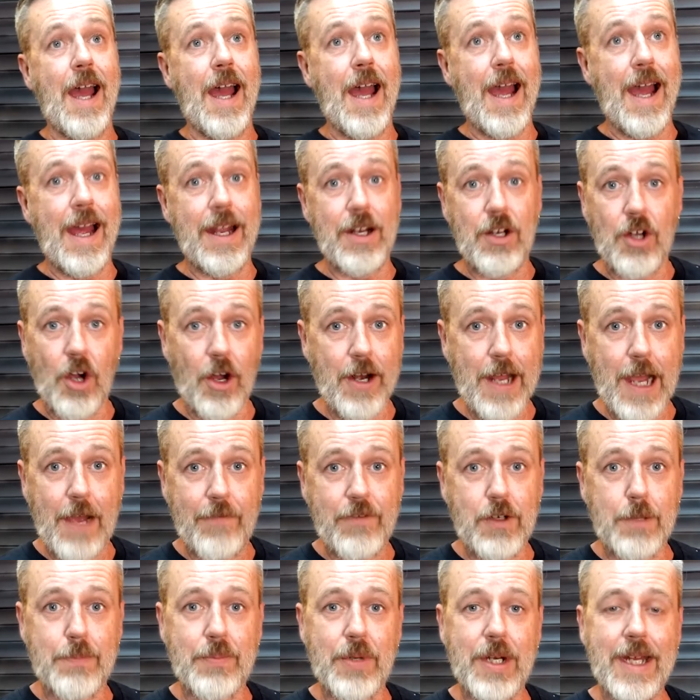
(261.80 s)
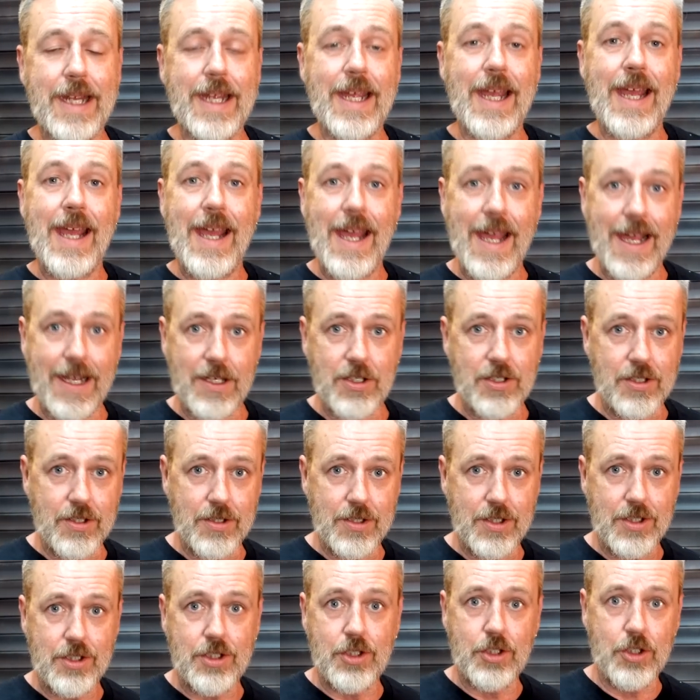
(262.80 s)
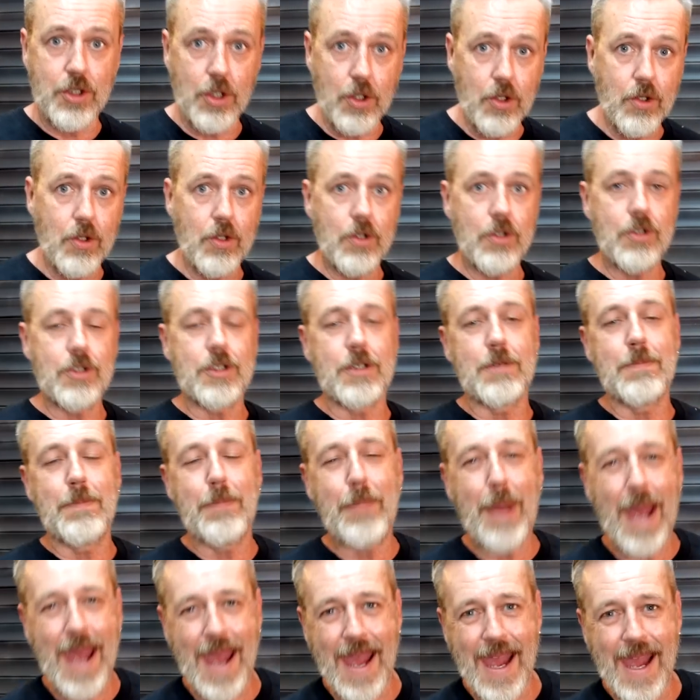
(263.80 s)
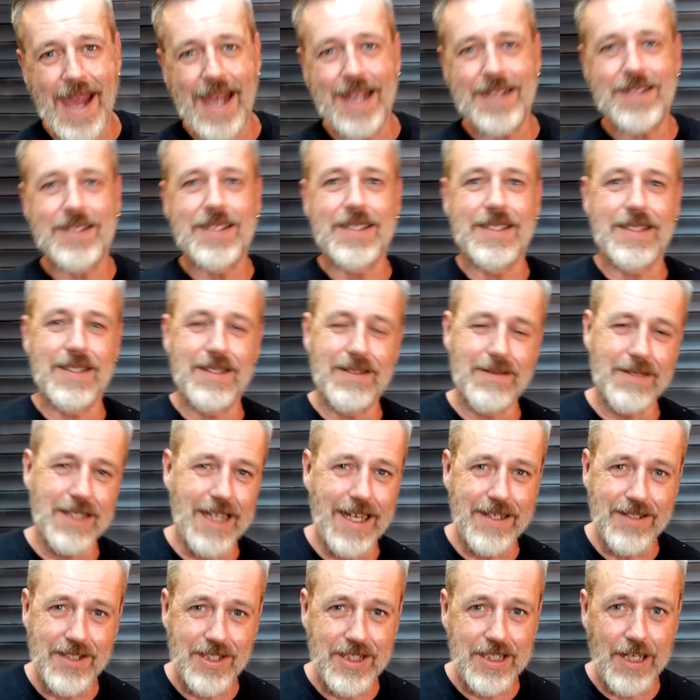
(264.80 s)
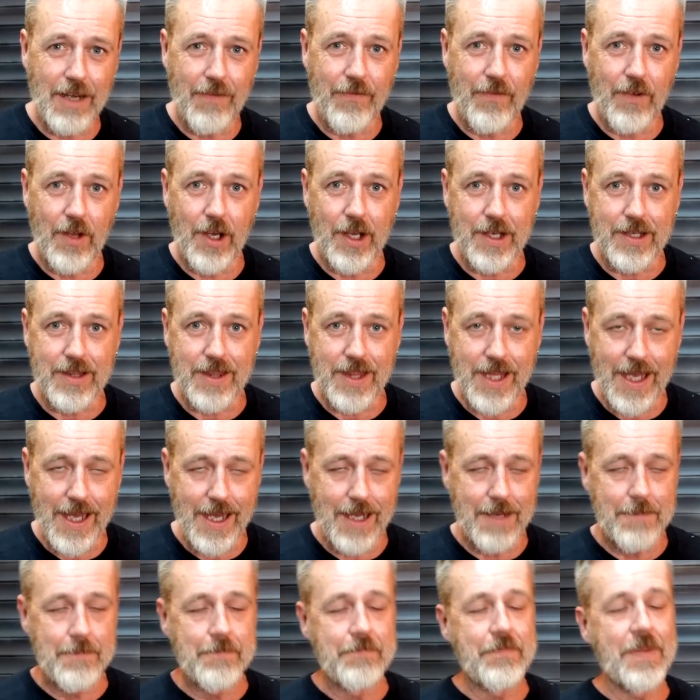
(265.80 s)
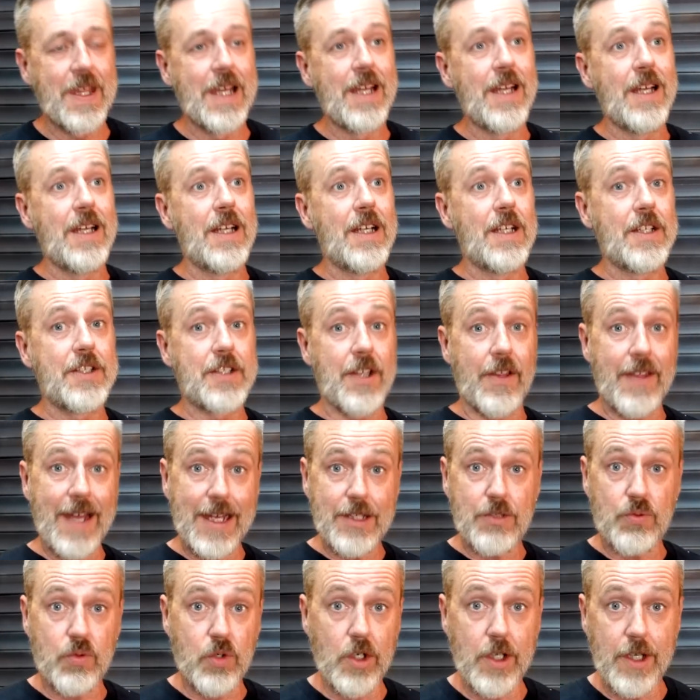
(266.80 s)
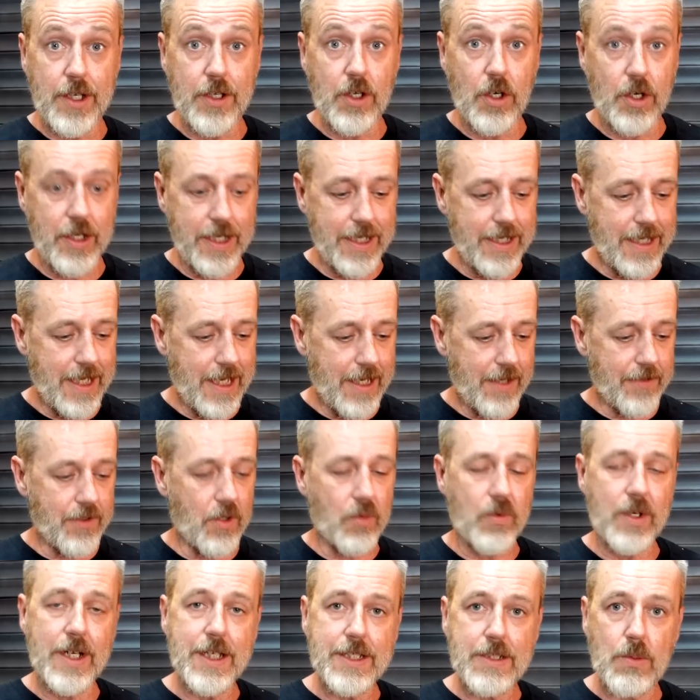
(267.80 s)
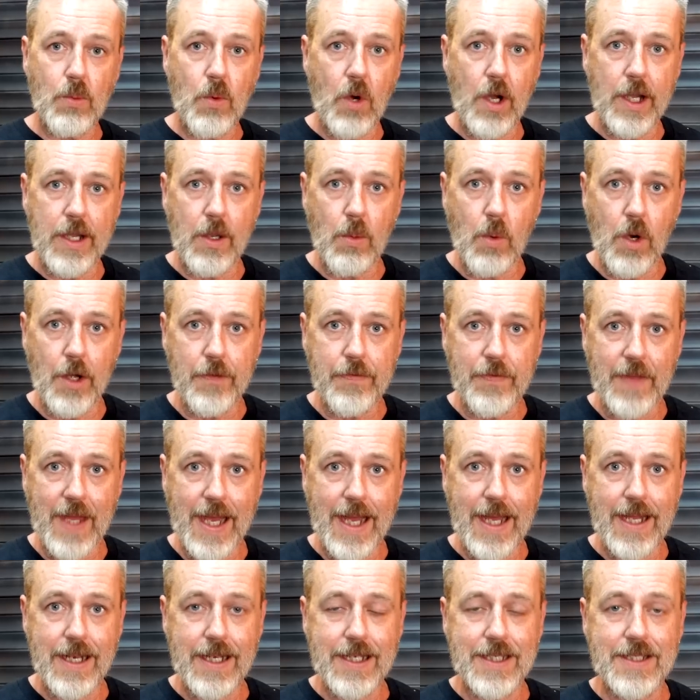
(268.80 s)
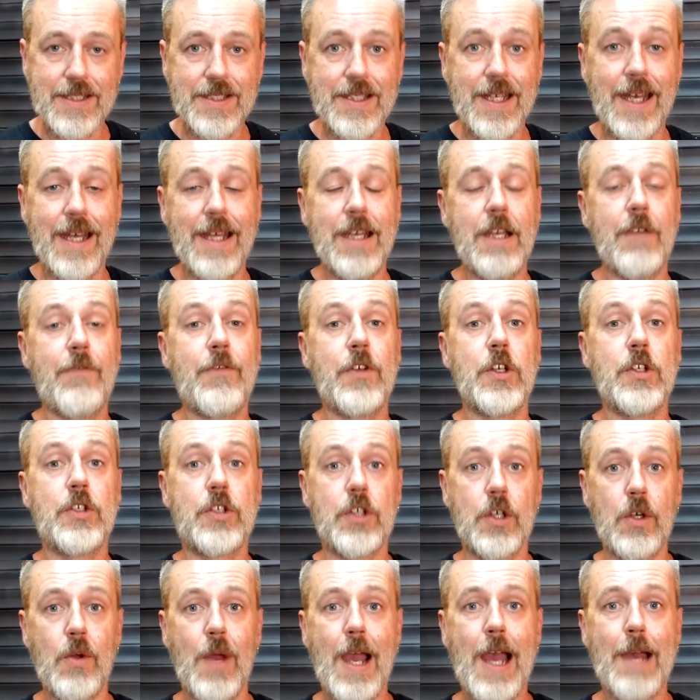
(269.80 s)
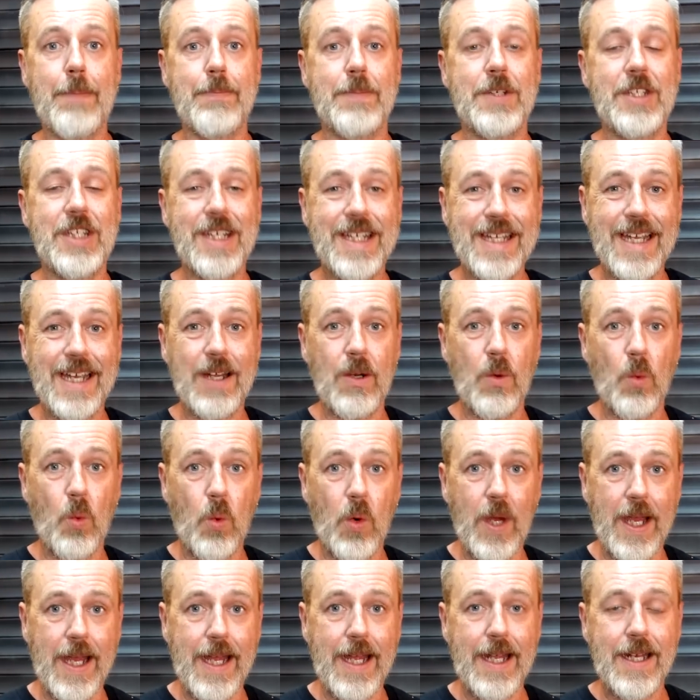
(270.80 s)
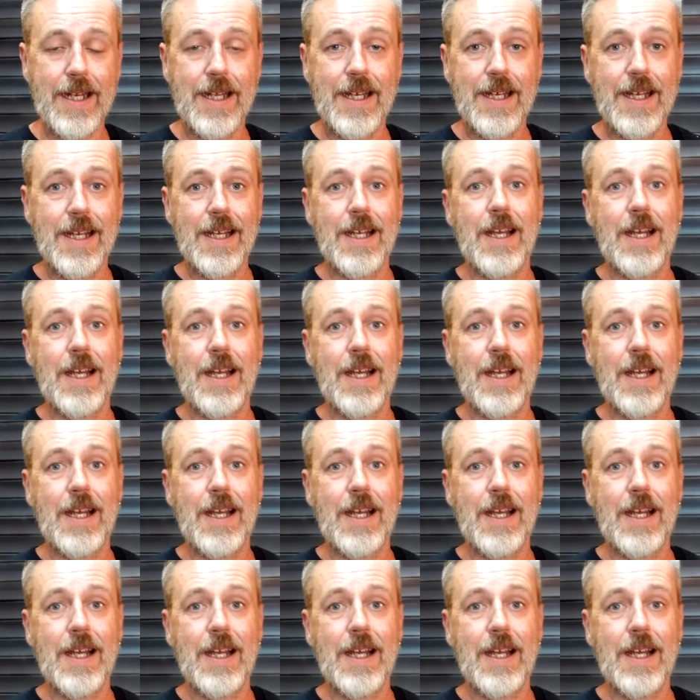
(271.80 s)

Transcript: and not have to bring extra shoes and pants and stuff like that. So that's really all you need. And the reason why you want that is that if you do happen to get wet,